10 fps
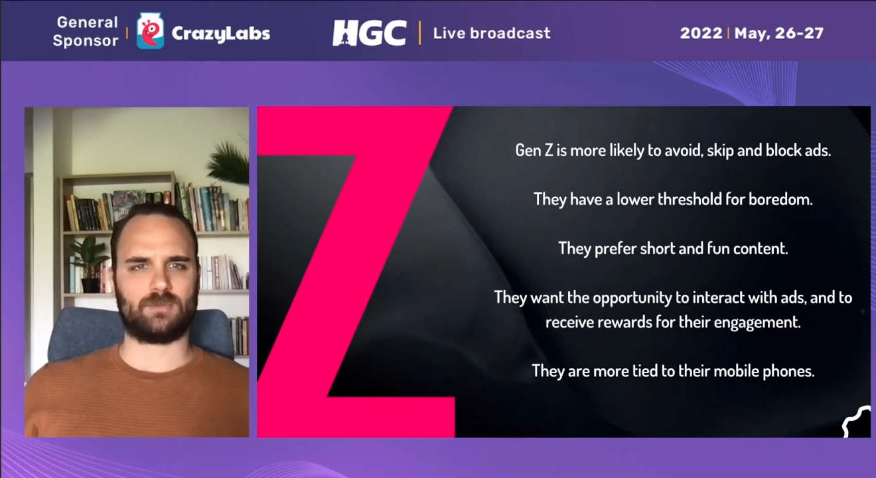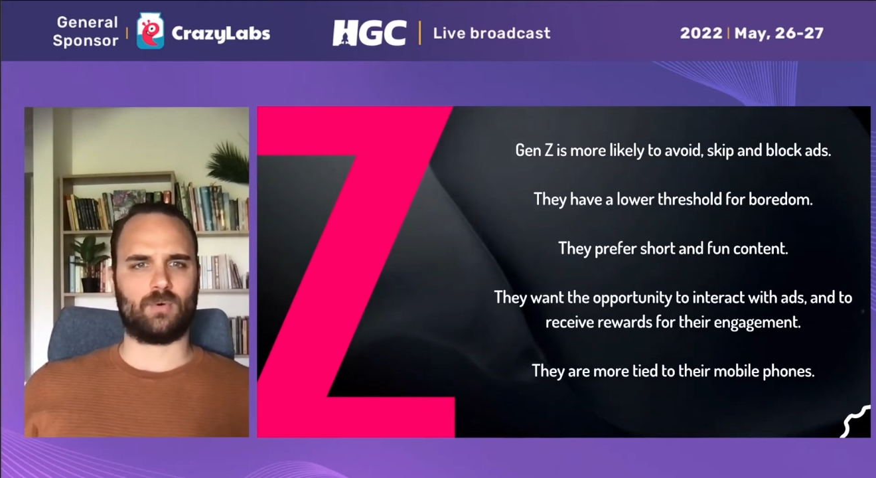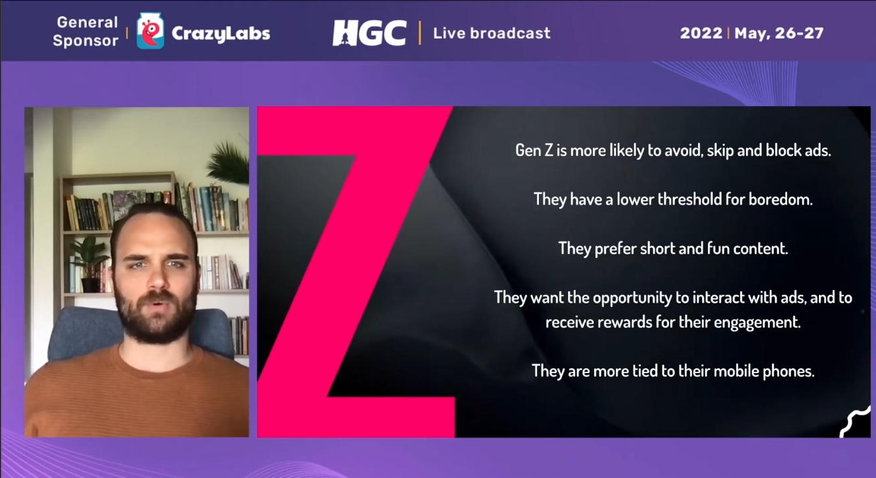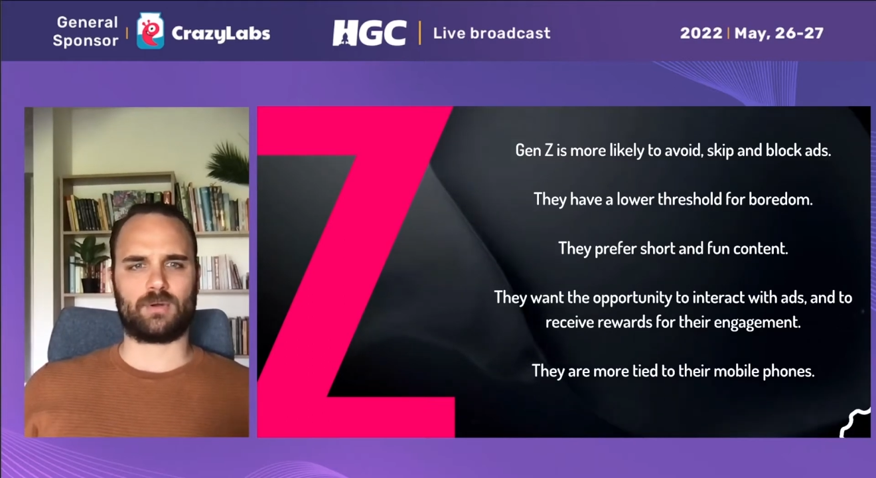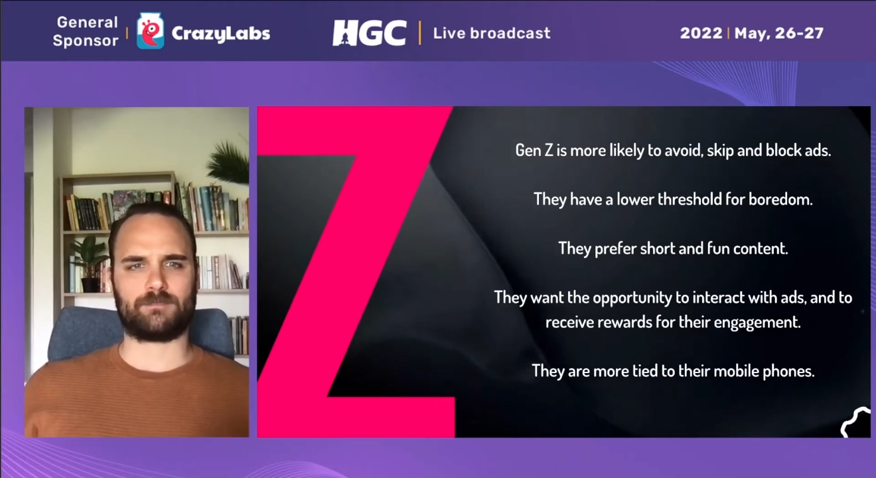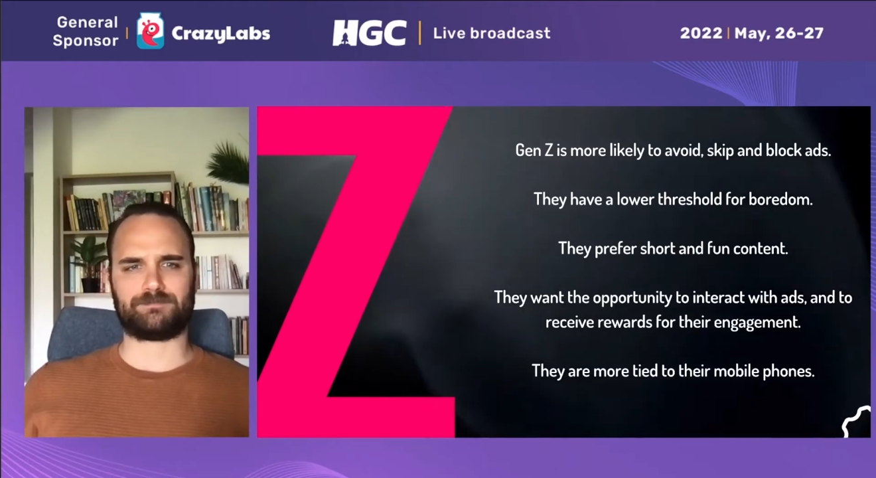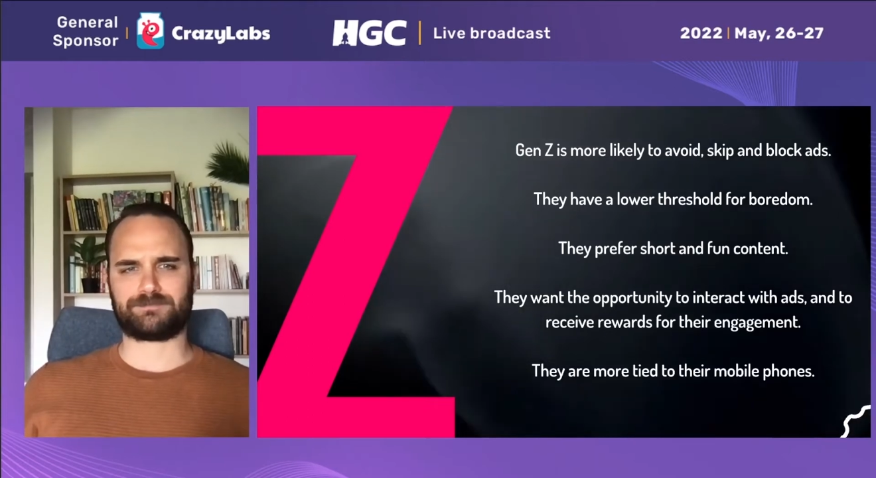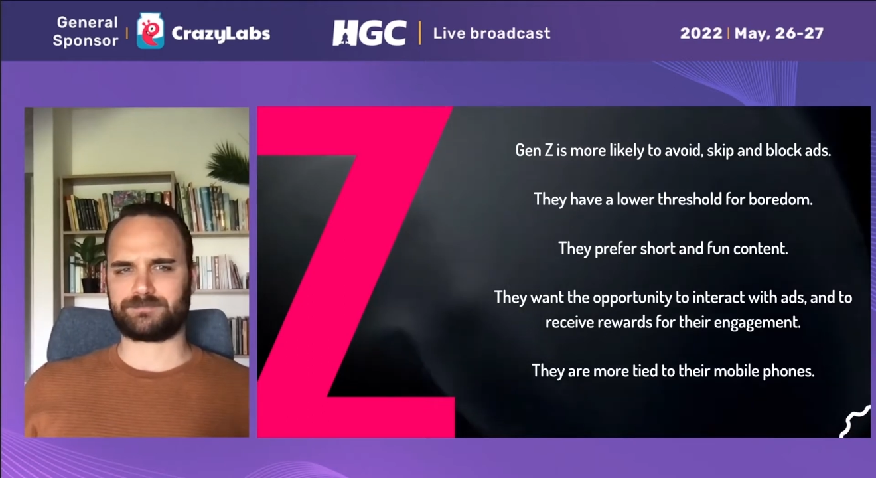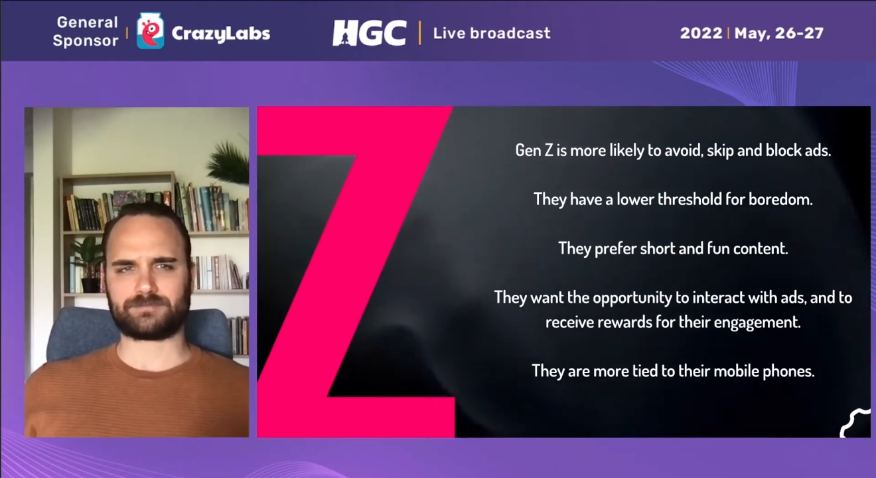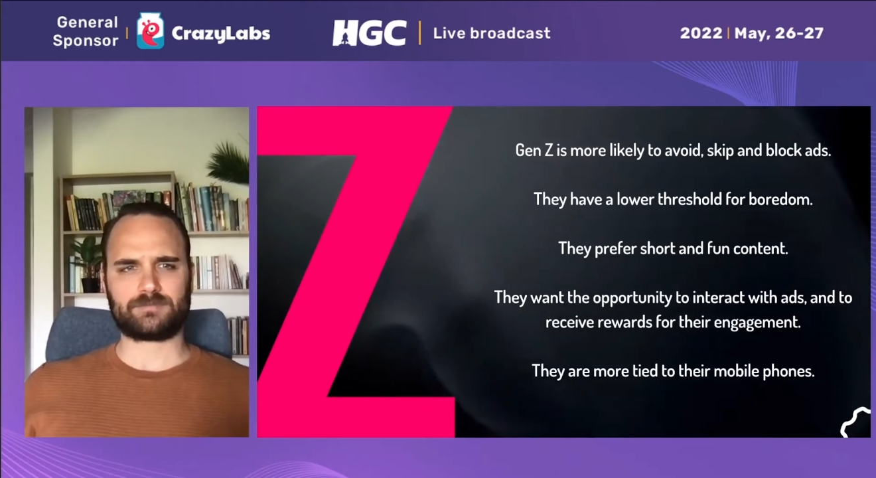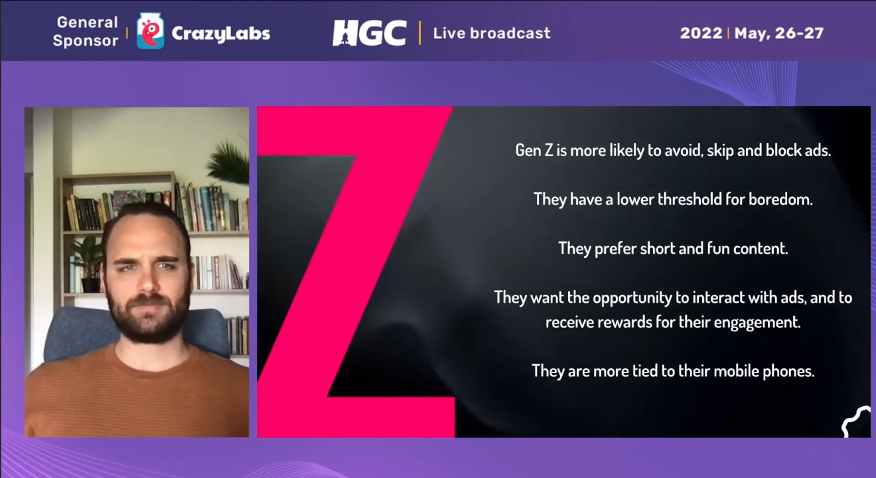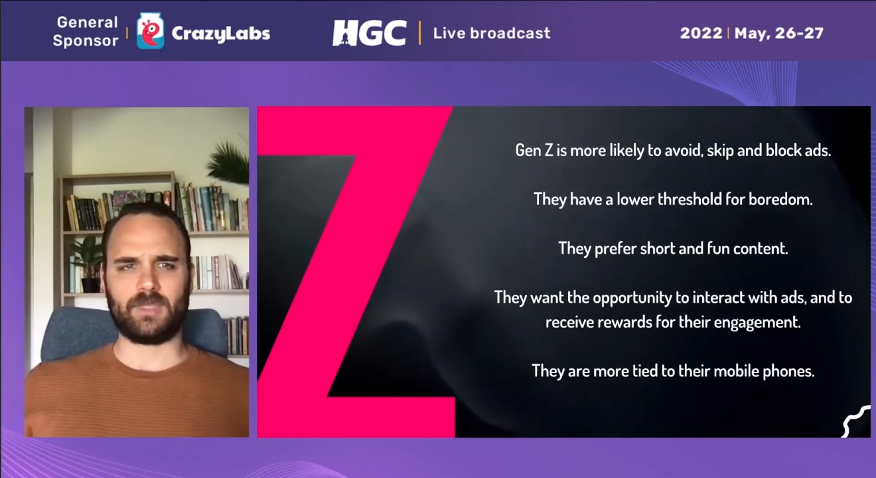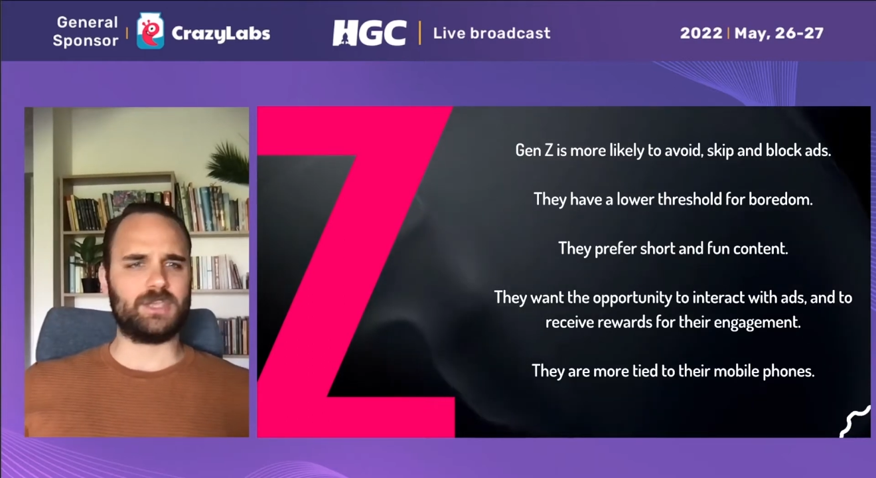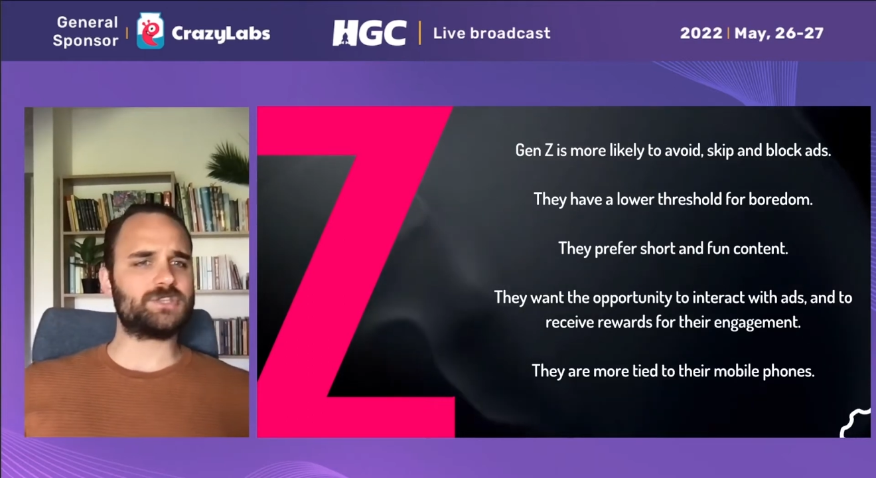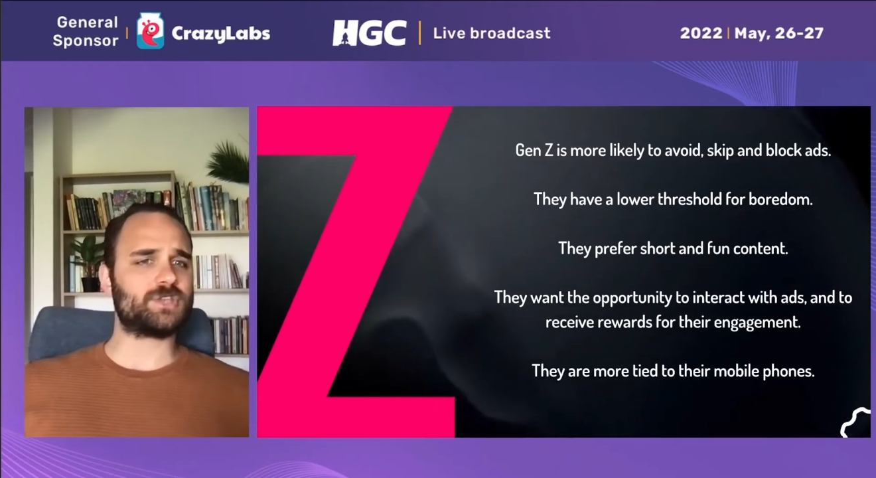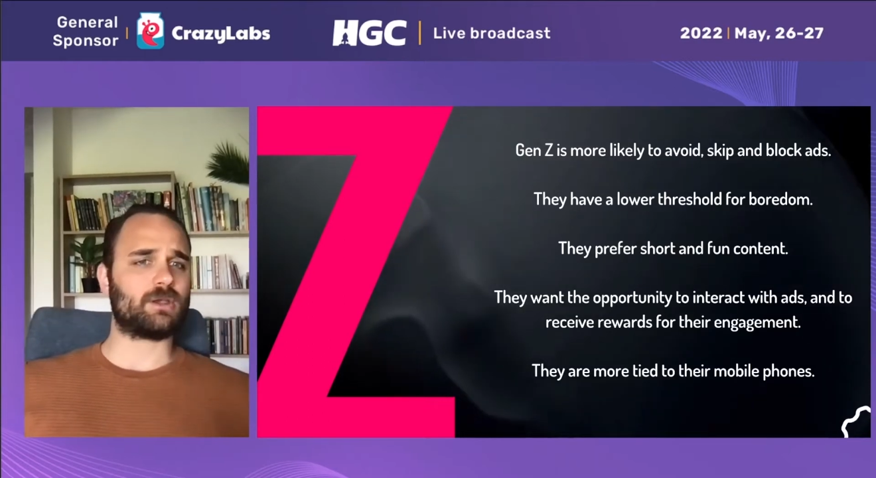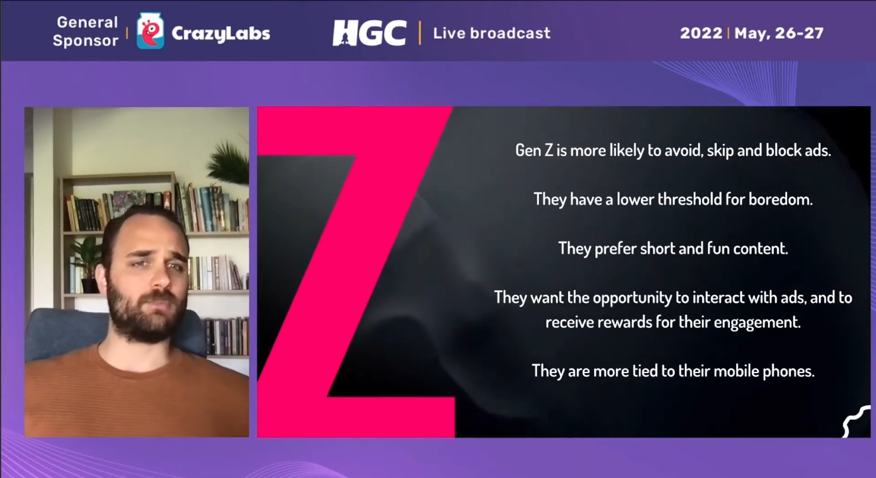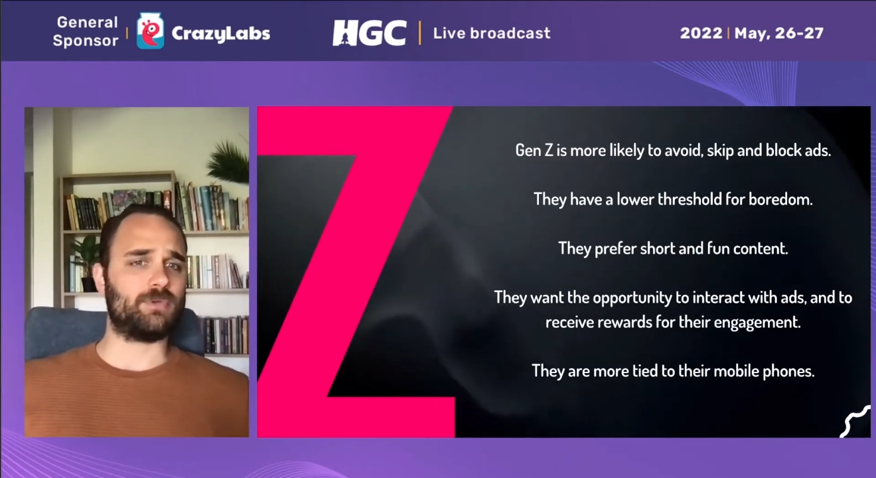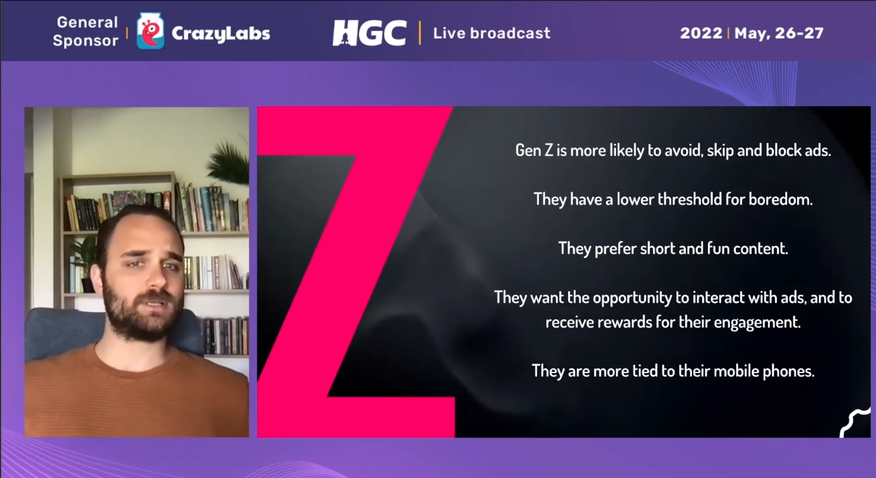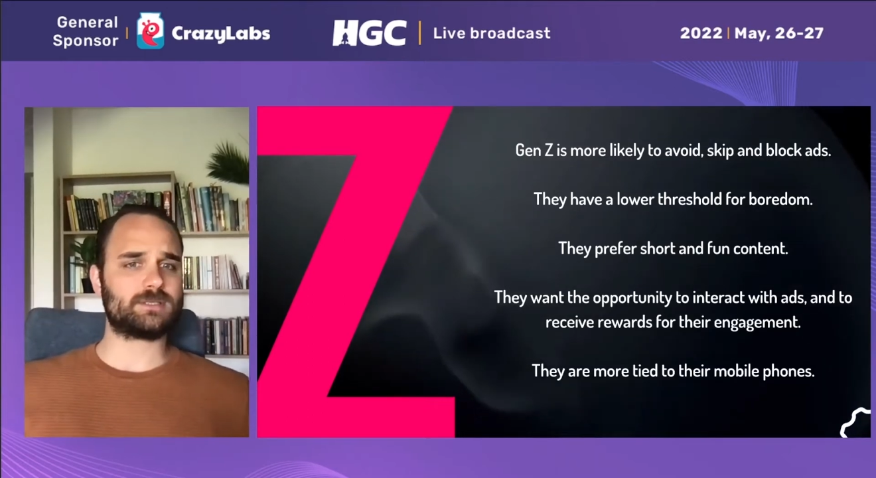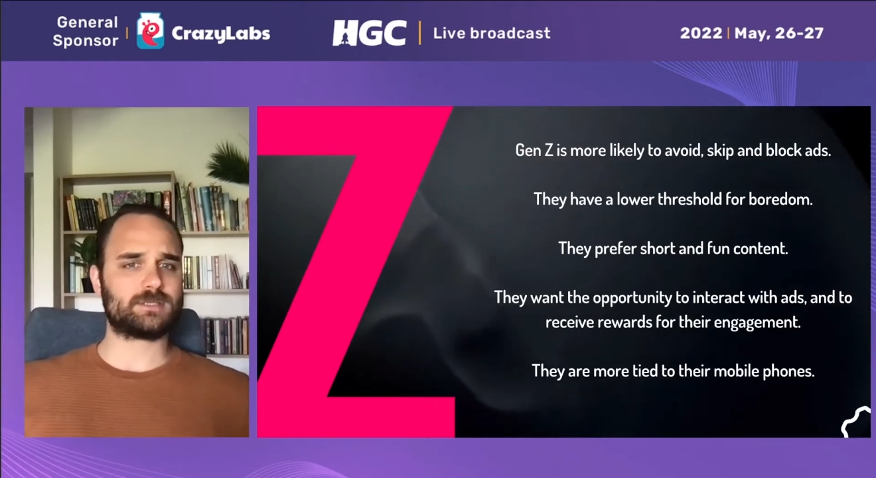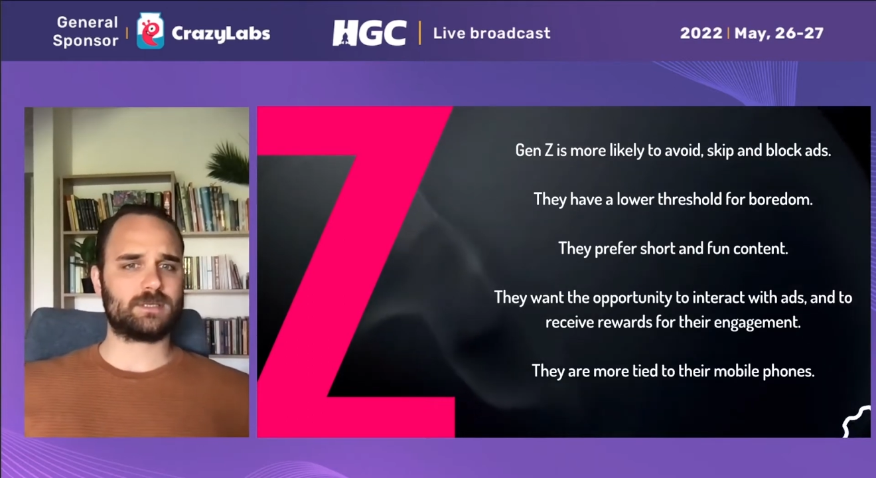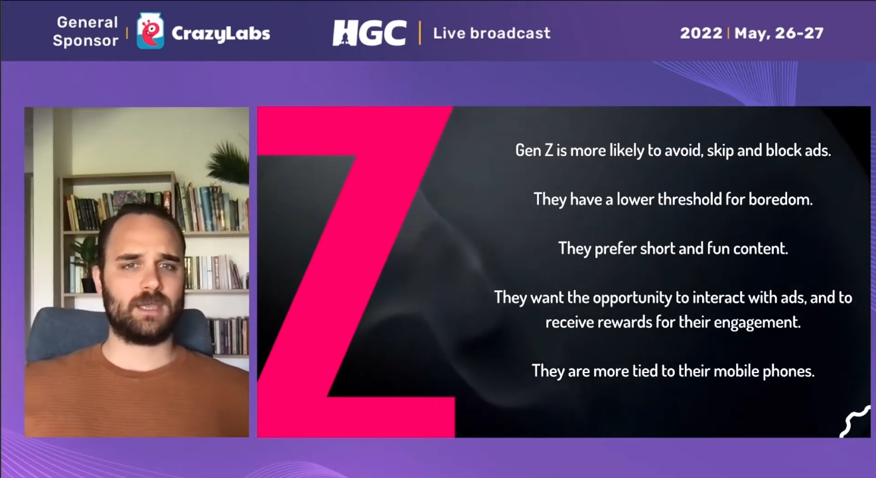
or Instagram Reels.